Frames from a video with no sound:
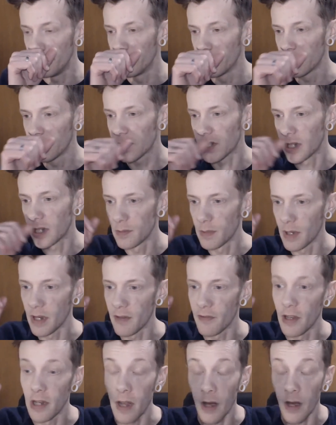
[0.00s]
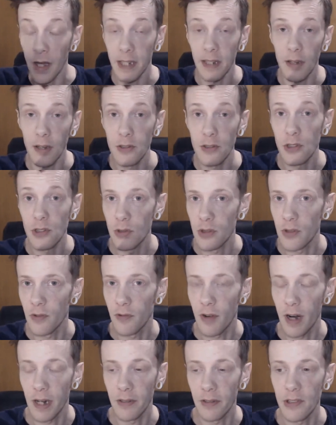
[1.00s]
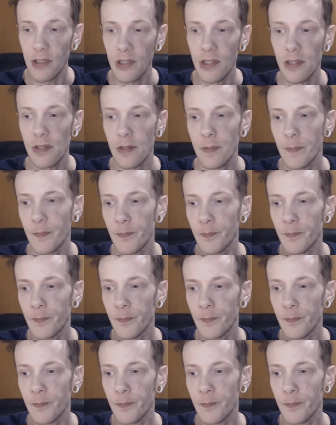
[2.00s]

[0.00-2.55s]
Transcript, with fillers: excuse me, if you like those sorts of fragrances,